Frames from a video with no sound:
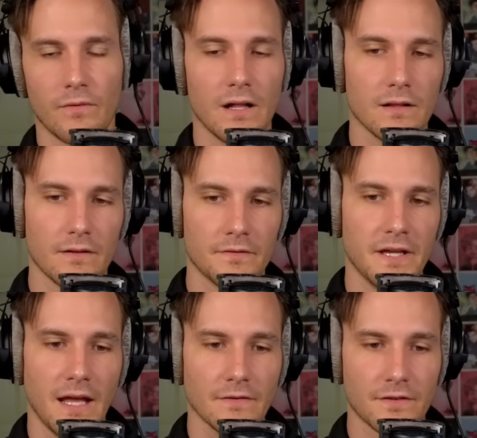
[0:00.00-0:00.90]
Well,
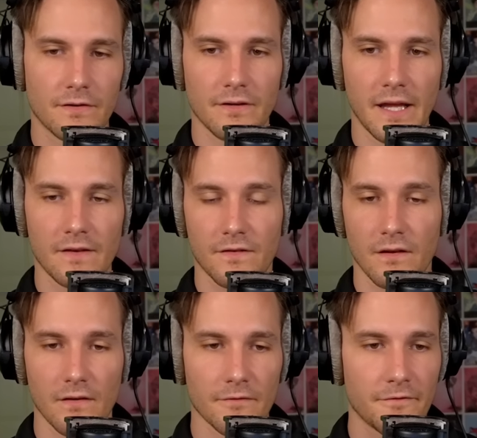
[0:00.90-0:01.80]
the answer is
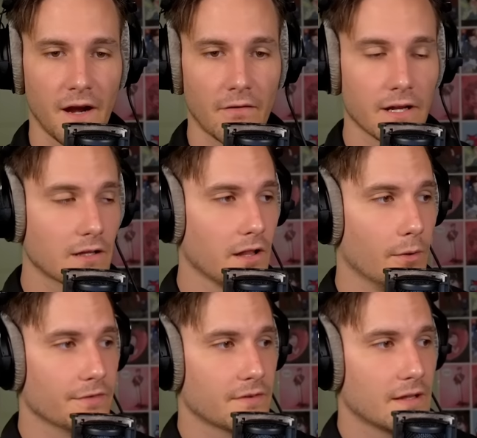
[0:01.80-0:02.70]
very
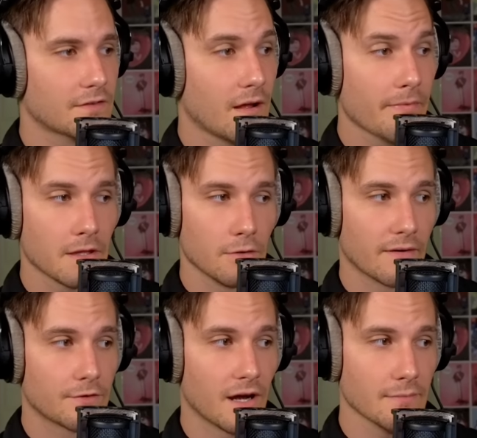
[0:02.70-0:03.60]
close. It's something you
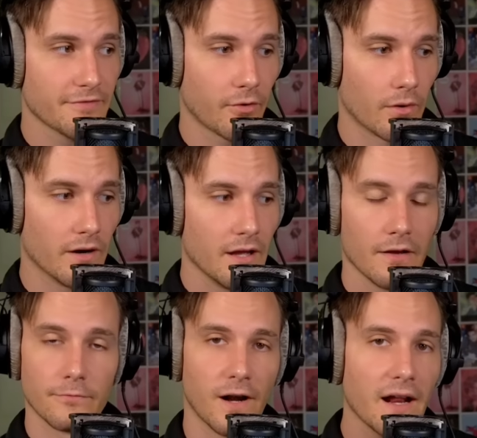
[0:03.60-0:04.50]
have tried before,
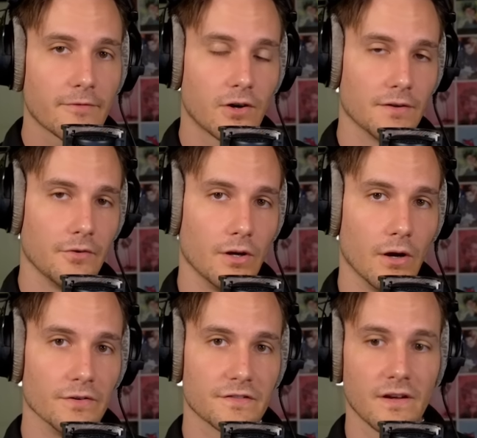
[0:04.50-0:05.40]
right in front of your
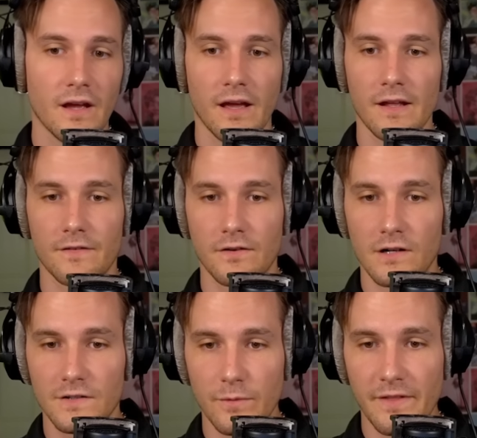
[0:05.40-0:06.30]
nose. It
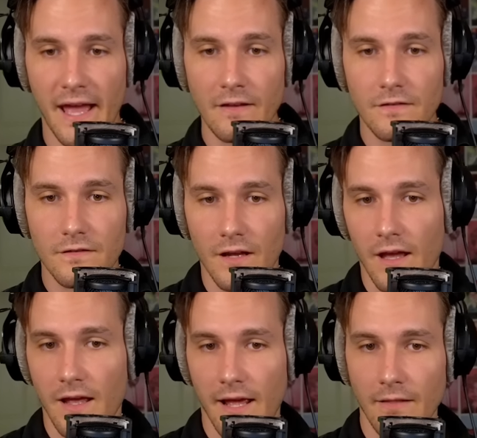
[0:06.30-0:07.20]
starts with S
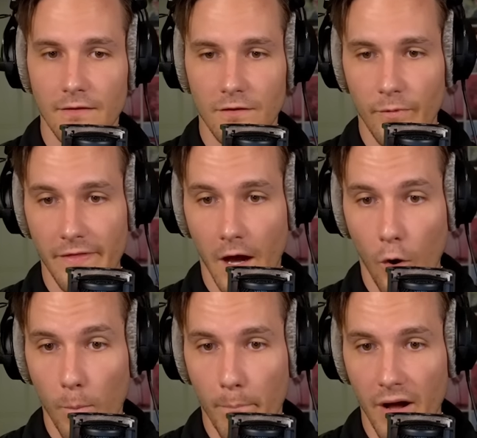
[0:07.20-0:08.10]
and ends with
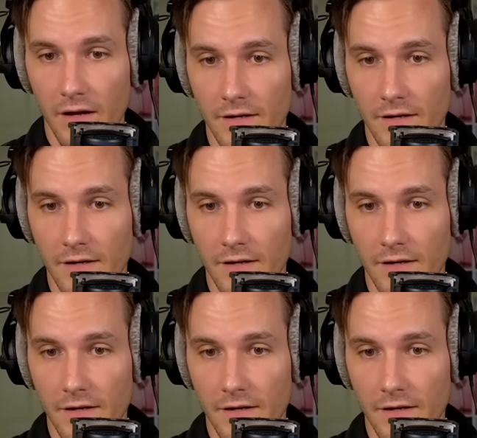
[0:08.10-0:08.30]
OPE.